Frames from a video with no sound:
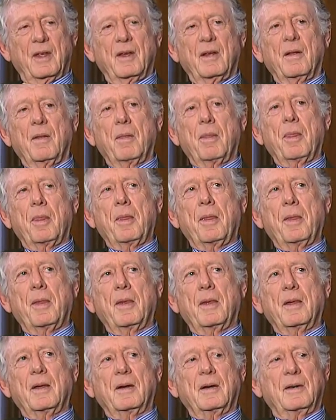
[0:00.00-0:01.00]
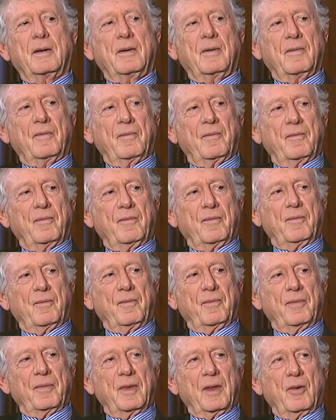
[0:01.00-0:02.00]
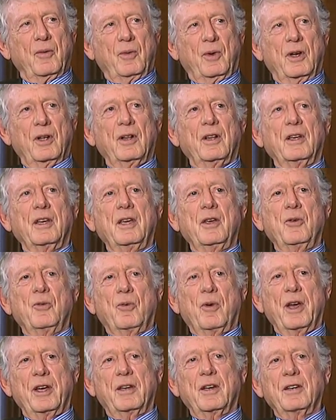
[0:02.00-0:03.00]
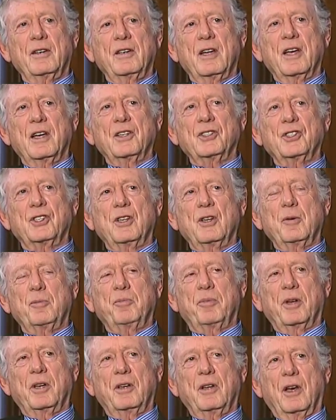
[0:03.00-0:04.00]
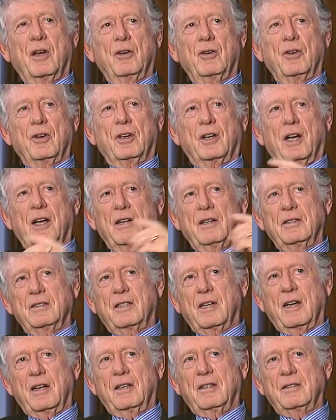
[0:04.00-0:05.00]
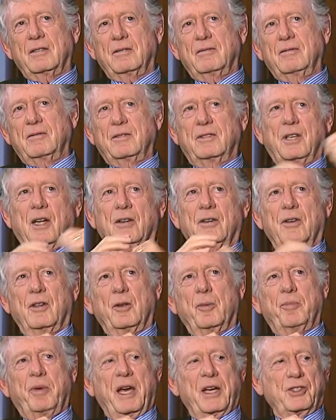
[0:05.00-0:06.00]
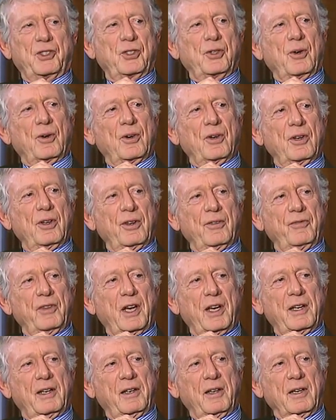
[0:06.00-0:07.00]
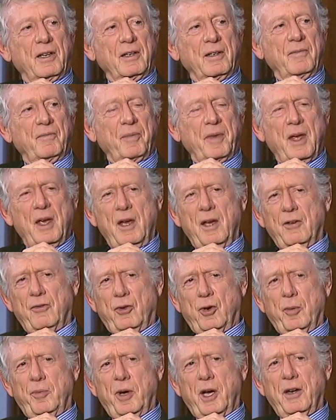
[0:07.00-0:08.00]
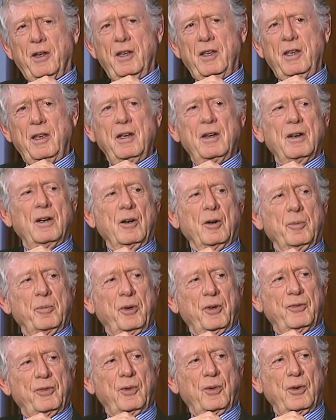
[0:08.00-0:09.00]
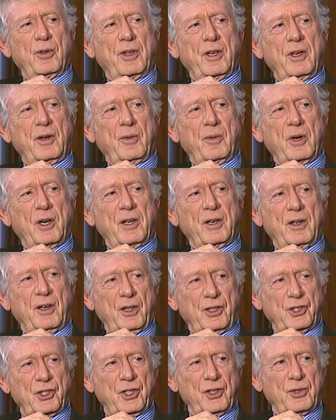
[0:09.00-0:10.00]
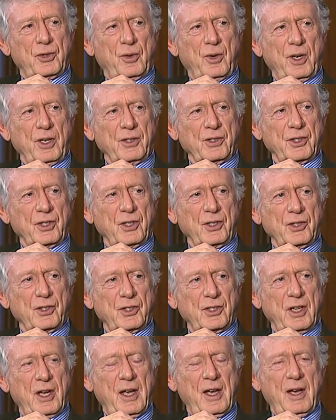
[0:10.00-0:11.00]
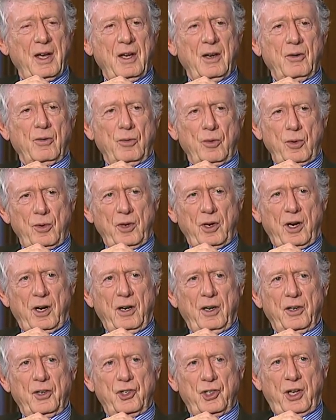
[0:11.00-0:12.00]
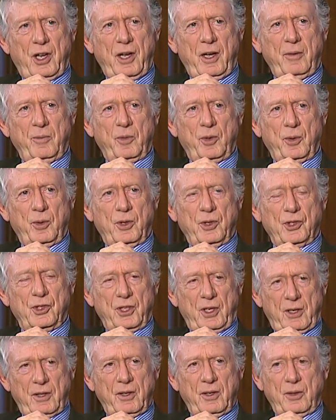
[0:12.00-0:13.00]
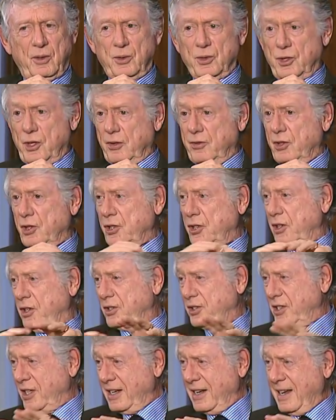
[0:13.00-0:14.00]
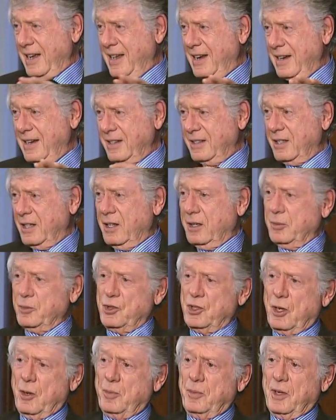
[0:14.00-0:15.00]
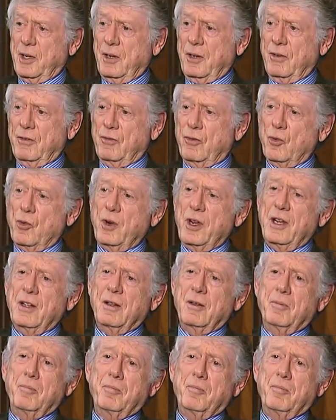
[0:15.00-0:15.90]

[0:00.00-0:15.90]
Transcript: the good journalism and moved toward it. Well, he recognized it, but uh, look, I'll, I'll tell you the backstory of Nightline for about a year before the Iran hostage crisis. Roone Arledge came to us in the news division and said, anytime something of real